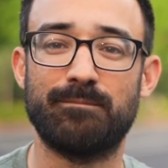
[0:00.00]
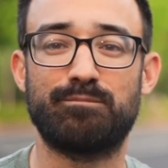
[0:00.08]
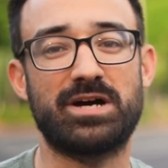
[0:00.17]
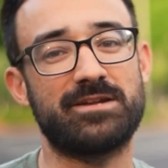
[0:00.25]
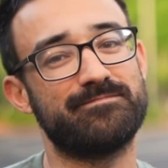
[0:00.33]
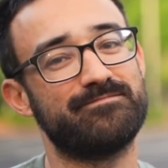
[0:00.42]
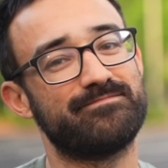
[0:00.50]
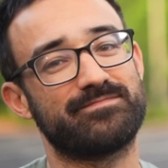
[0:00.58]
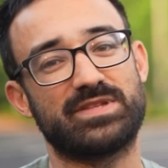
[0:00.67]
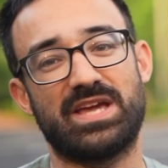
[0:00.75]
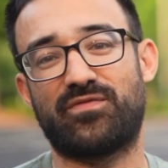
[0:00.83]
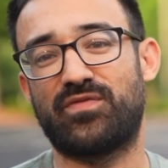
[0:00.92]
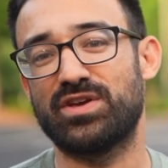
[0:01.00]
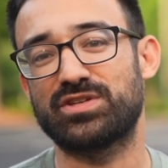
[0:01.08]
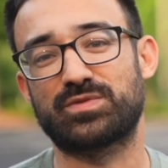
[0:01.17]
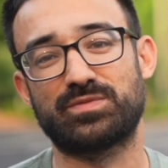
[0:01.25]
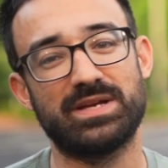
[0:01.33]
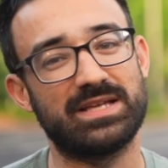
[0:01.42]
but it
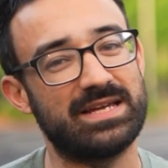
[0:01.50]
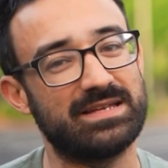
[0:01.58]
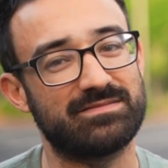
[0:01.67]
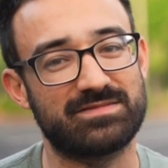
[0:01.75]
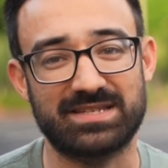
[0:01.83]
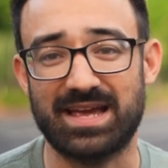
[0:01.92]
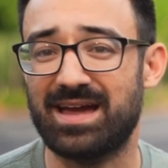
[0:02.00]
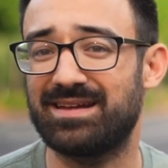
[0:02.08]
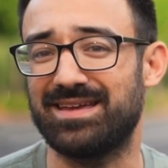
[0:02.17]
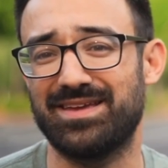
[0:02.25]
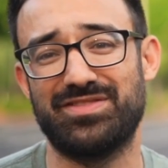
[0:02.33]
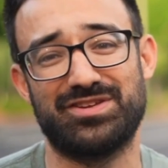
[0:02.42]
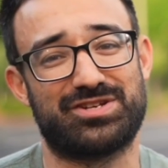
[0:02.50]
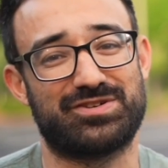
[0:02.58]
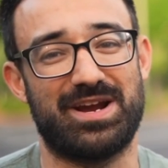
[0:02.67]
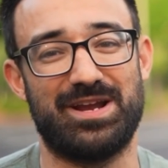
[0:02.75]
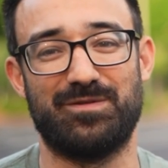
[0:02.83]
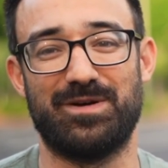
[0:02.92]
feels really sad in the
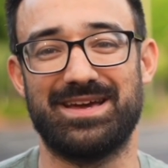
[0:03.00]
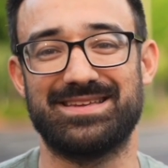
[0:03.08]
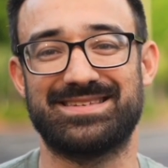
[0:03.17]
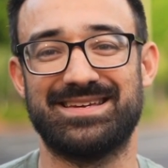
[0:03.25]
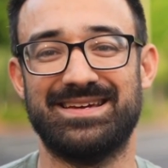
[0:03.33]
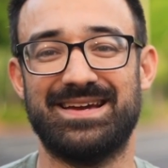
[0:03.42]
straightaways.